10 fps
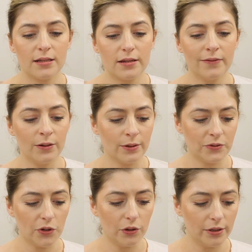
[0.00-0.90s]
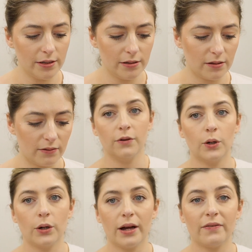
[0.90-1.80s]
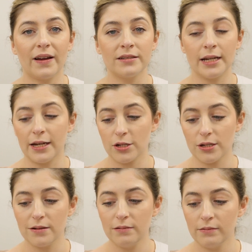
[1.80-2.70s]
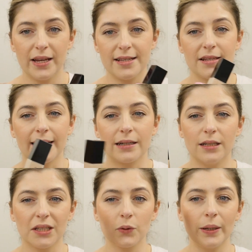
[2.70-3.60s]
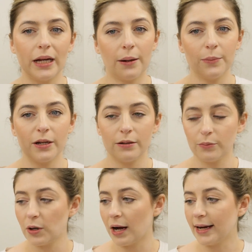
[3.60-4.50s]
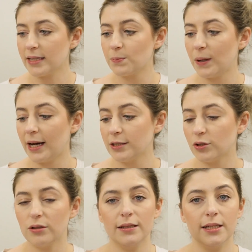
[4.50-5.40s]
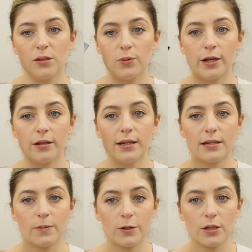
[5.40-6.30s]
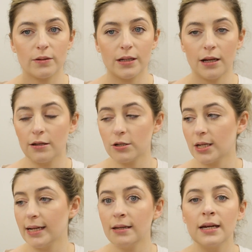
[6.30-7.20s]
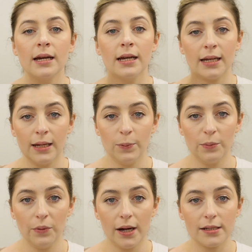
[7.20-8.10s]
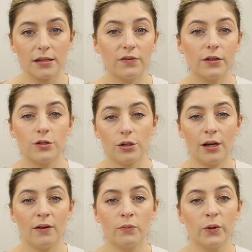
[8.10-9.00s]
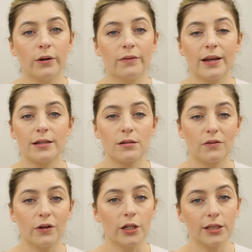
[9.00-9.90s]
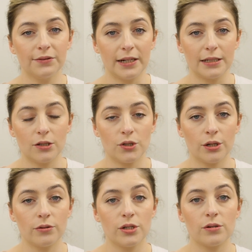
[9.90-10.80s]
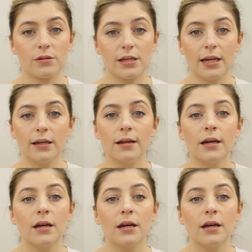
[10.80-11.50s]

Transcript: $71 for a foundation is like a little bit up there in price, but I do think it's worth it, especially the color shade. Keep in mind, if you do have more of that sort of olive undertone to your skin,